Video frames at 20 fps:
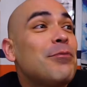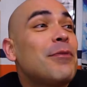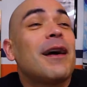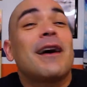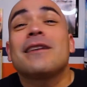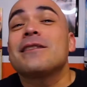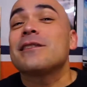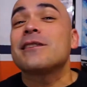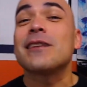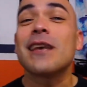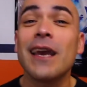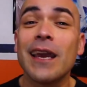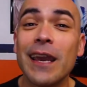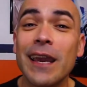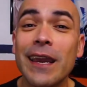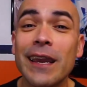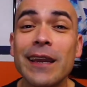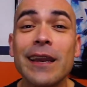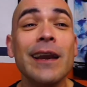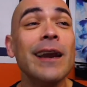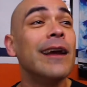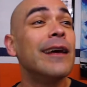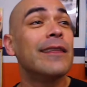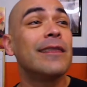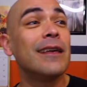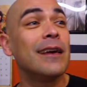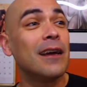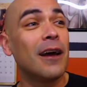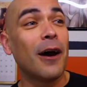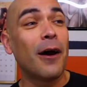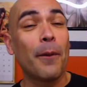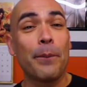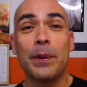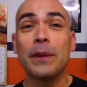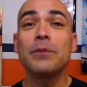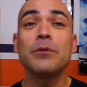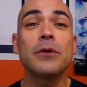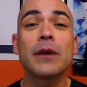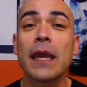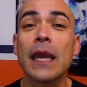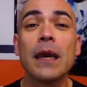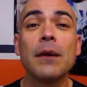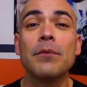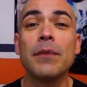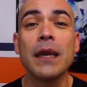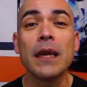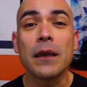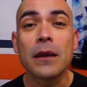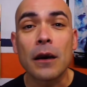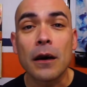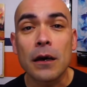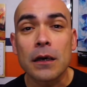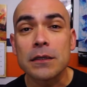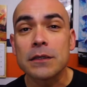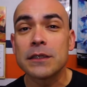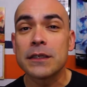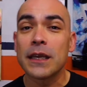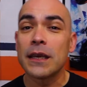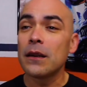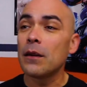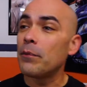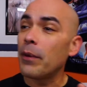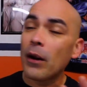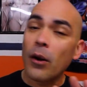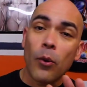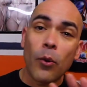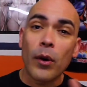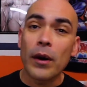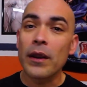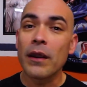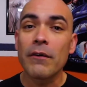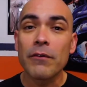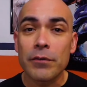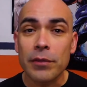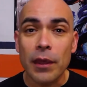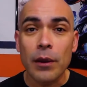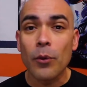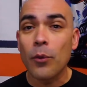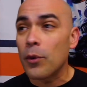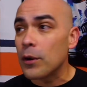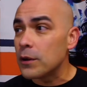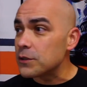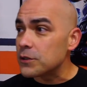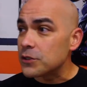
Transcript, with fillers: not saying that uh, people can't make content about whatever they want